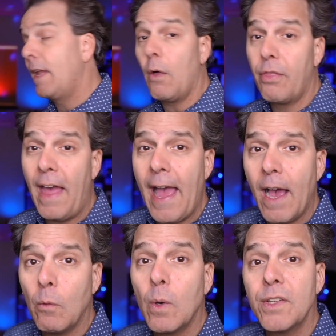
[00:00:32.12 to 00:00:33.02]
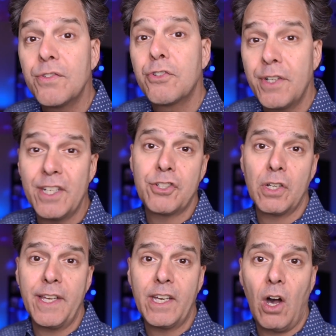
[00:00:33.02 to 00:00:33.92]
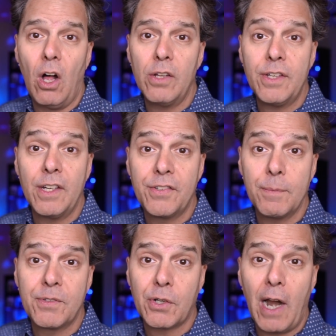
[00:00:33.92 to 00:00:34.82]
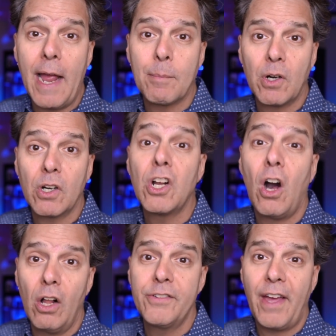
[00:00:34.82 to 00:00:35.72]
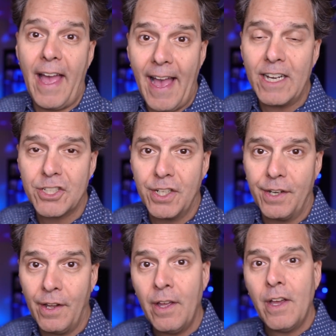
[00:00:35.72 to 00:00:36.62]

Now that was traditionally called a subscriber call to action.